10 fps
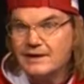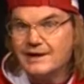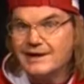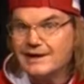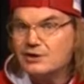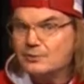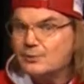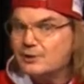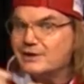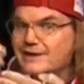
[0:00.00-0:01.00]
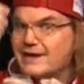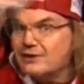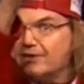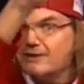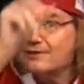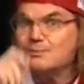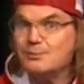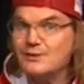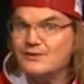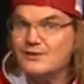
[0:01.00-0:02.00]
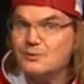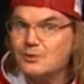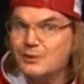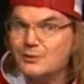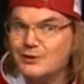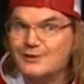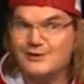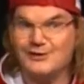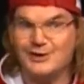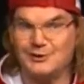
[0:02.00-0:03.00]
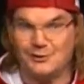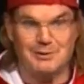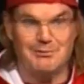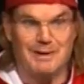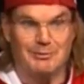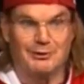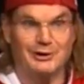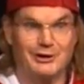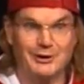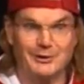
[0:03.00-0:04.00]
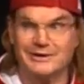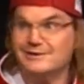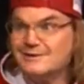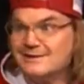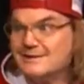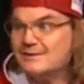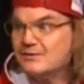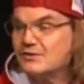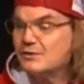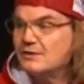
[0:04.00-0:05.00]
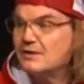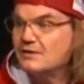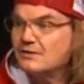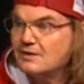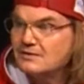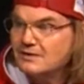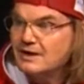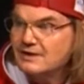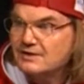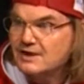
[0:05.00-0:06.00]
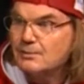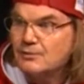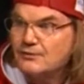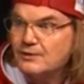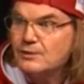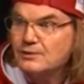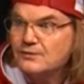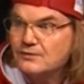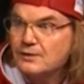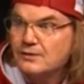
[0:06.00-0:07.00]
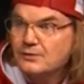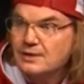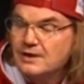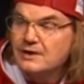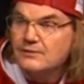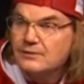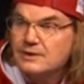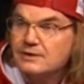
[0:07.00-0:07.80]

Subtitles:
And you're putting it down to put somewhere where you can see it to remember to do it. So it's got a double fold as far as recovery.